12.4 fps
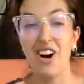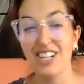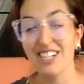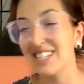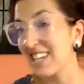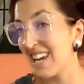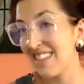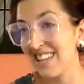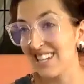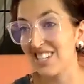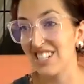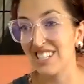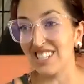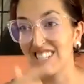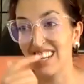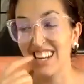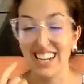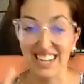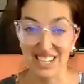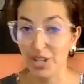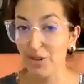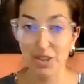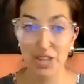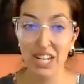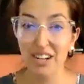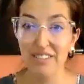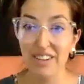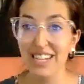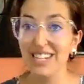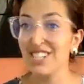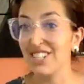Honestly, I think she's getting a tooth in already.